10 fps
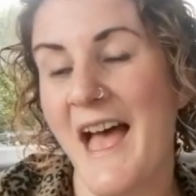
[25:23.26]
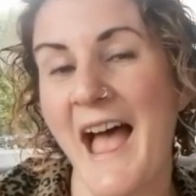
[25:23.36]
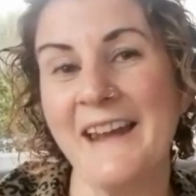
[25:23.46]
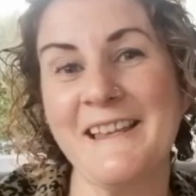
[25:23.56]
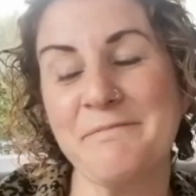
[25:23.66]

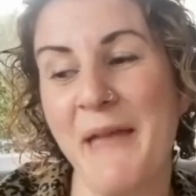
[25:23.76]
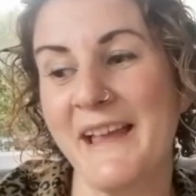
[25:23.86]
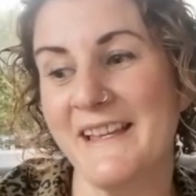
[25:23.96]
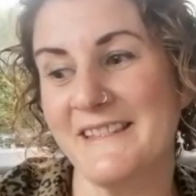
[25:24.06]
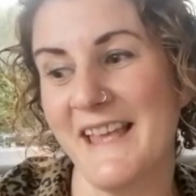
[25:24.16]
And as
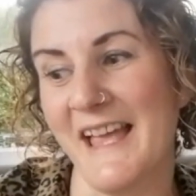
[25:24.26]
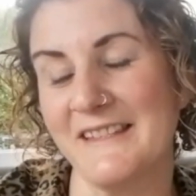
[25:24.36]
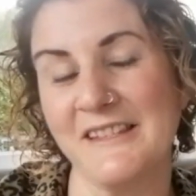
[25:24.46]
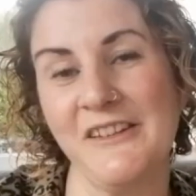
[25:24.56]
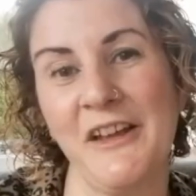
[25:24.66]
Becca
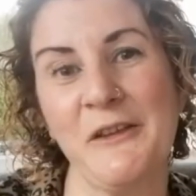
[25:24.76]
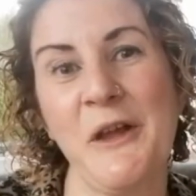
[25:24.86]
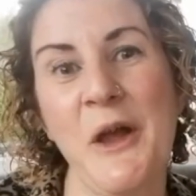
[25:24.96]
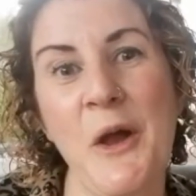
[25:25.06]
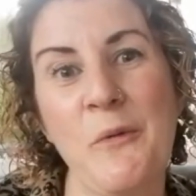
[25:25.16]
said tonight,
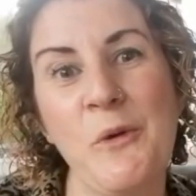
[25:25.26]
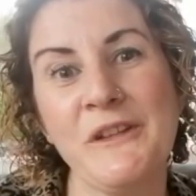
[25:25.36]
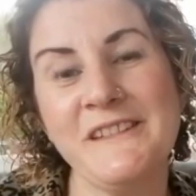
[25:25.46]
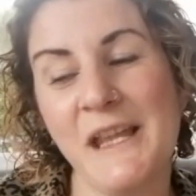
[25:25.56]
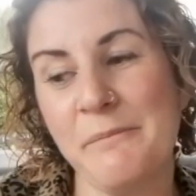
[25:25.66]

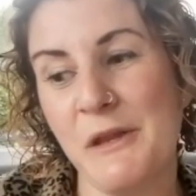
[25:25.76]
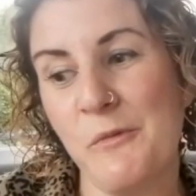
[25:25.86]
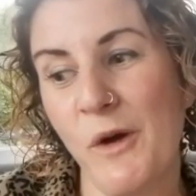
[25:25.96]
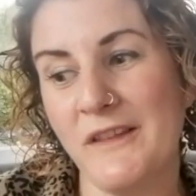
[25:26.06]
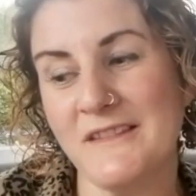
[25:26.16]
wouldn't it be
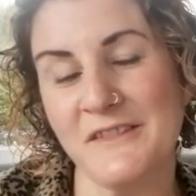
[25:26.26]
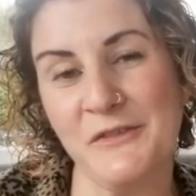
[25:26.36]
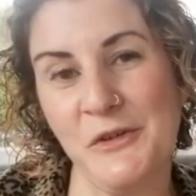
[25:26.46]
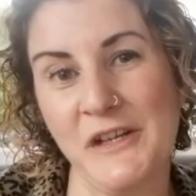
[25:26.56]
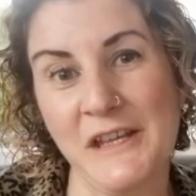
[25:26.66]

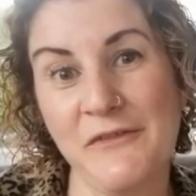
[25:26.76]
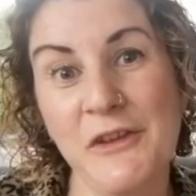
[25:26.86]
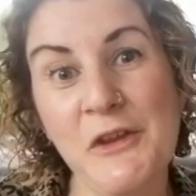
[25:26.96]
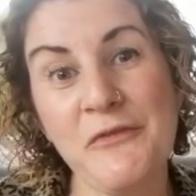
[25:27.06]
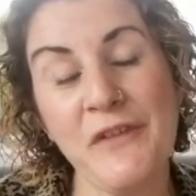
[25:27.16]
wonderful if
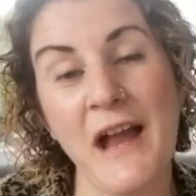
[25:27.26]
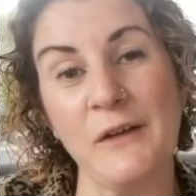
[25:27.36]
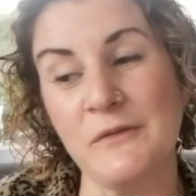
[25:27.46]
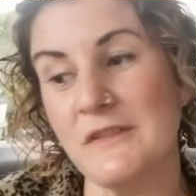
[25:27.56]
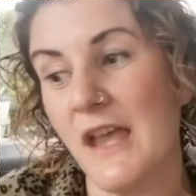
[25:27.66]
you
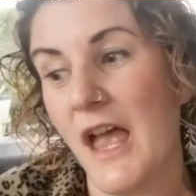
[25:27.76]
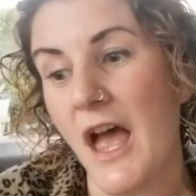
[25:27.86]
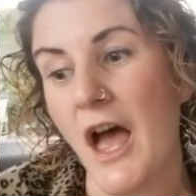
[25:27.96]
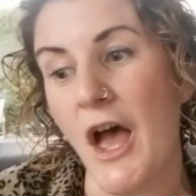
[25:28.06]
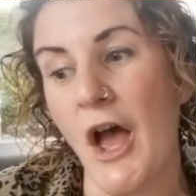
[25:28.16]
found
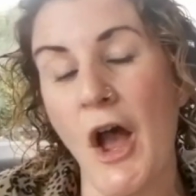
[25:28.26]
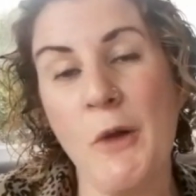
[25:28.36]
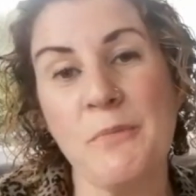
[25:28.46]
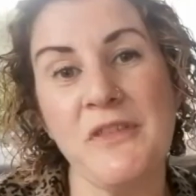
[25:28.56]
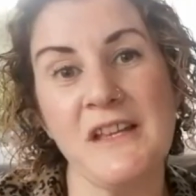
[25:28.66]
a
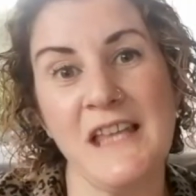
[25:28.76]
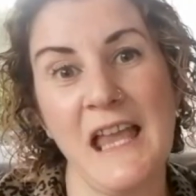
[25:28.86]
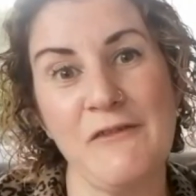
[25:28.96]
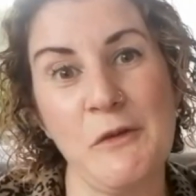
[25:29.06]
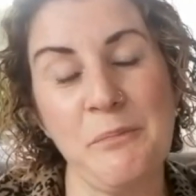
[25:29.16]
hope that
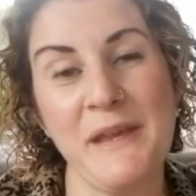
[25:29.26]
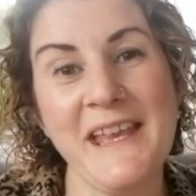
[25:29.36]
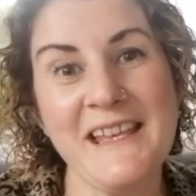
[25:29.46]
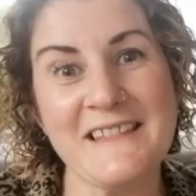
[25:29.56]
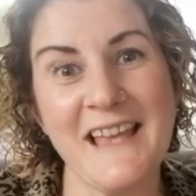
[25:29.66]
gave you
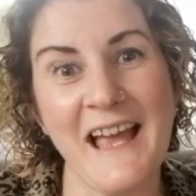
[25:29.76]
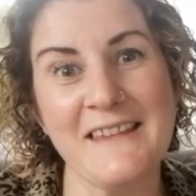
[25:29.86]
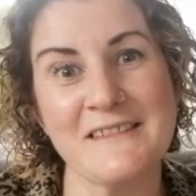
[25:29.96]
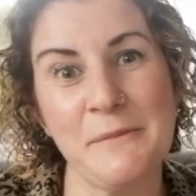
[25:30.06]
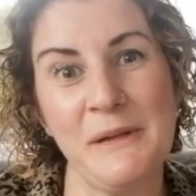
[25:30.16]
peace
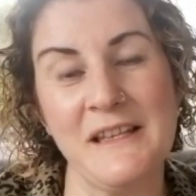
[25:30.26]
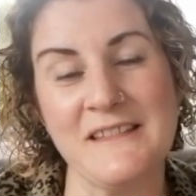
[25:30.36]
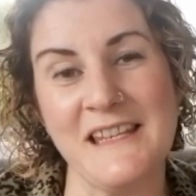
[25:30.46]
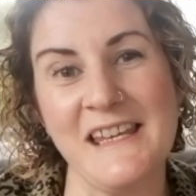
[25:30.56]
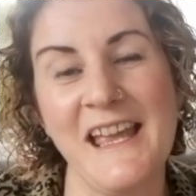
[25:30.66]
and
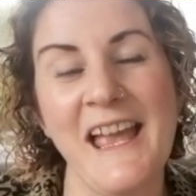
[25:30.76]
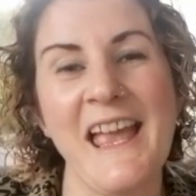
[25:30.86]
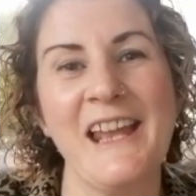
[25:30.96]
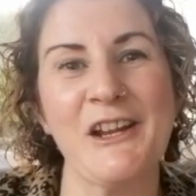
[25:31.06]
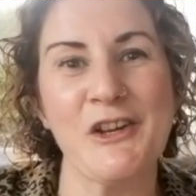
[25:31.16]
stability
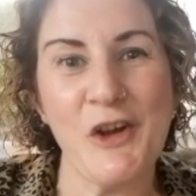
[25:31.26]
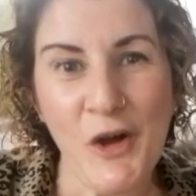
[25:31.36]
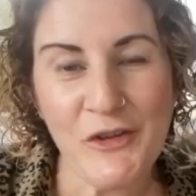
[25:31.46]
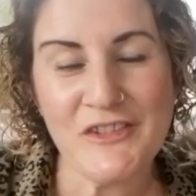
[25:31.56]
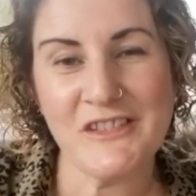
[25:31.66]
in a
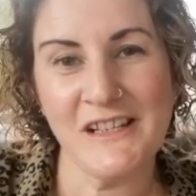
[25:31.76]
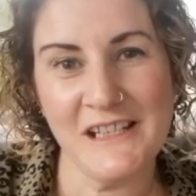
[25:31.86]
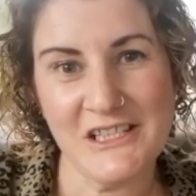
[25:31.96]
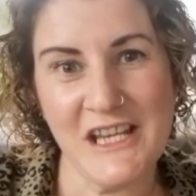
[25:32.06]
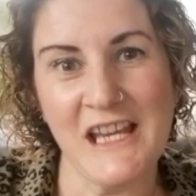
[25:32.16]

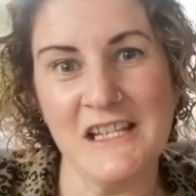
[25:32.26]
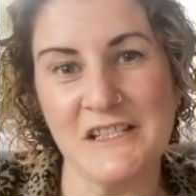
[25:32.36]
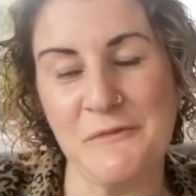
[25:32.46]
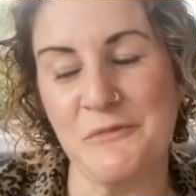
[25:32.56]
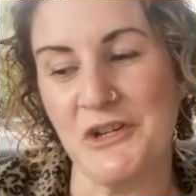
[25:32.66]
constantly
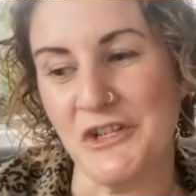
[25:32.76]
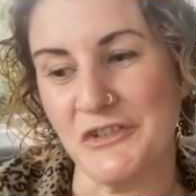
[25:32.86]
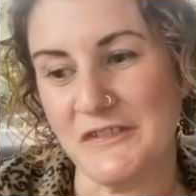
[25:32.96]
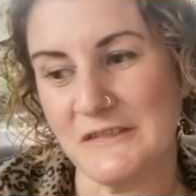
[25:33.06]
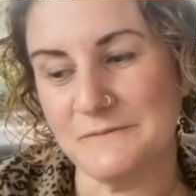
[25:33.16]
changing
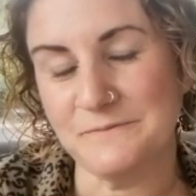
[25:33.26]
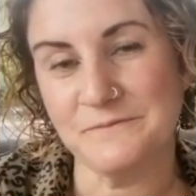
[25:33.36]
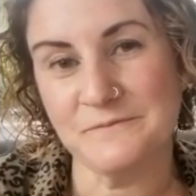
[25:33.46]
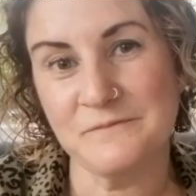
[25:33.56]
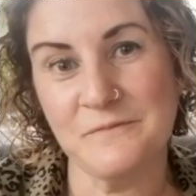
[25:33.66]
world?
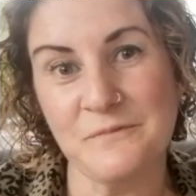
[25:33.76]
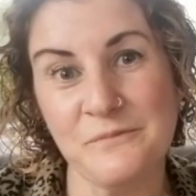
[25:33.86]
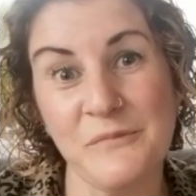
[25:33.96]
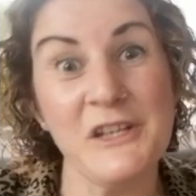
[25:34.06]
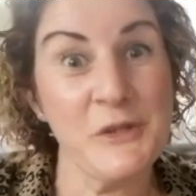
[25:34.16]

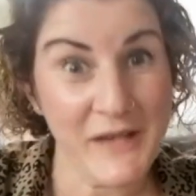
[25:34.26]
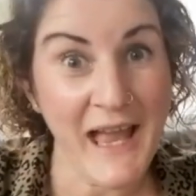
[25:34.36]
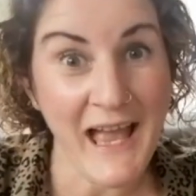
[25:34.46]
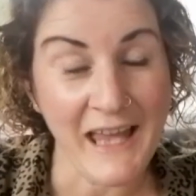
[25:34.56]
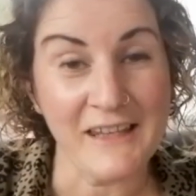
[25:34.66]
Well, you
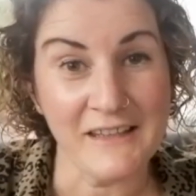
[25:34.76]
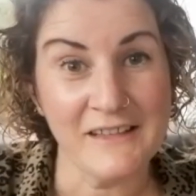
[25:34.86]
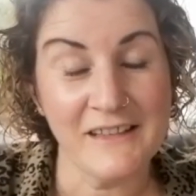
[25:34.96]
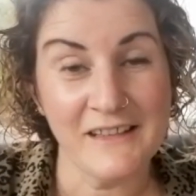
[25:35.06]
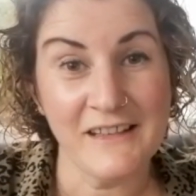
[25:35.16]
can,
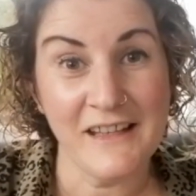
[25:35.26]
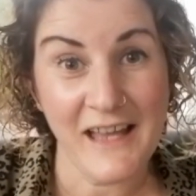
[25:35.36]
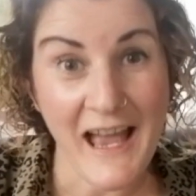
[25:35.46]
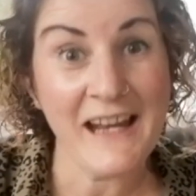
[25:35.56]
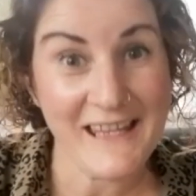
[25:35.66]

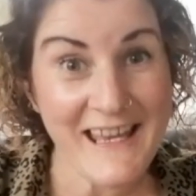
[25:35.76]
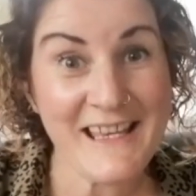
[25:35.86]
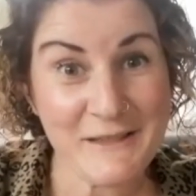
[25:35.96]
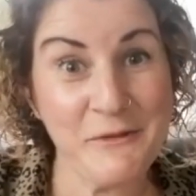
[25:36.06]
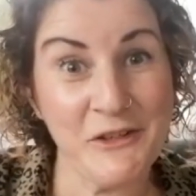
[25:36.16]
and it
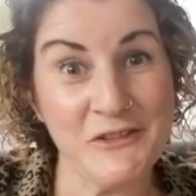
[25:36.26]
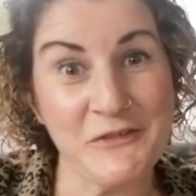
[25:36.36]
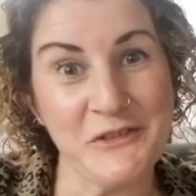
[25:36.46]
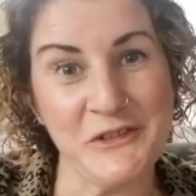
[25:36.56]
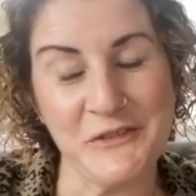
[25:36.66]
is
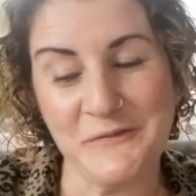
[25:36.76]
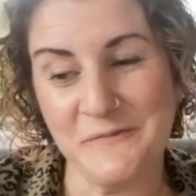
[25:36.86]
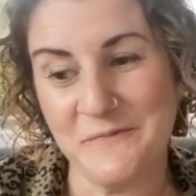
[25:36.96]
wonderful.